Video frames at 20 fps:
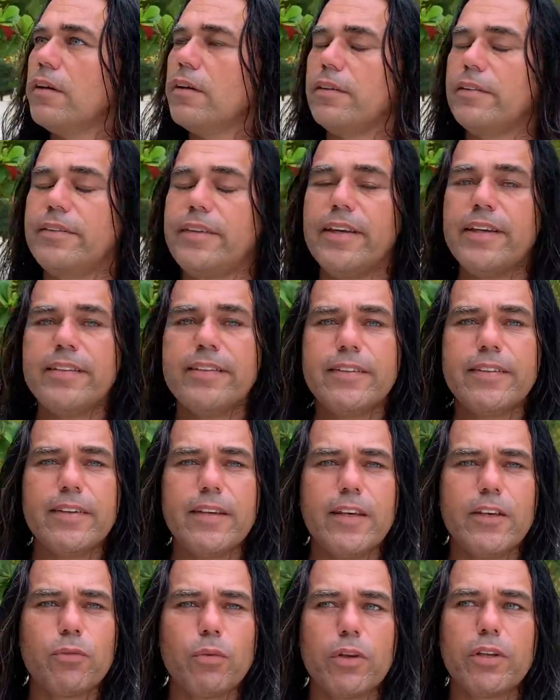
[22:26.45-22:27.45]
This
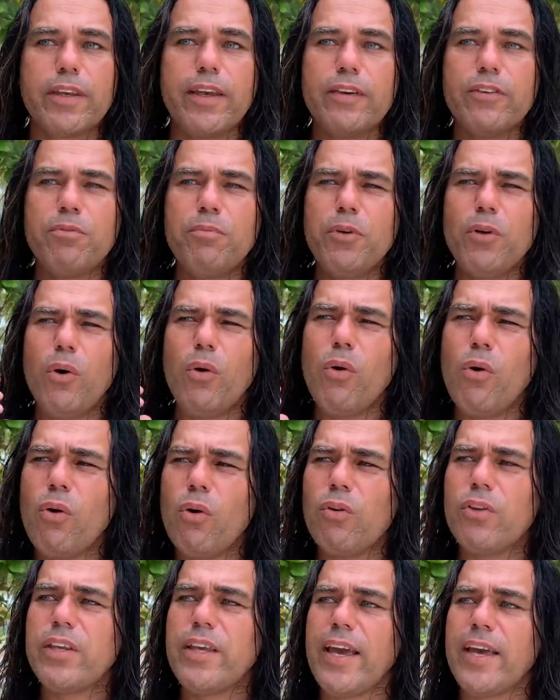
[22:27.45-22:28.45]
is what gives me
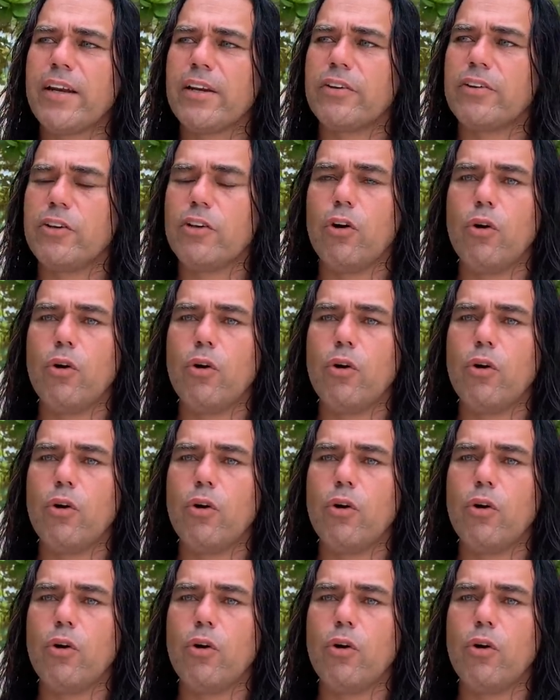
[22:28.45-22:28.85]
all the energy,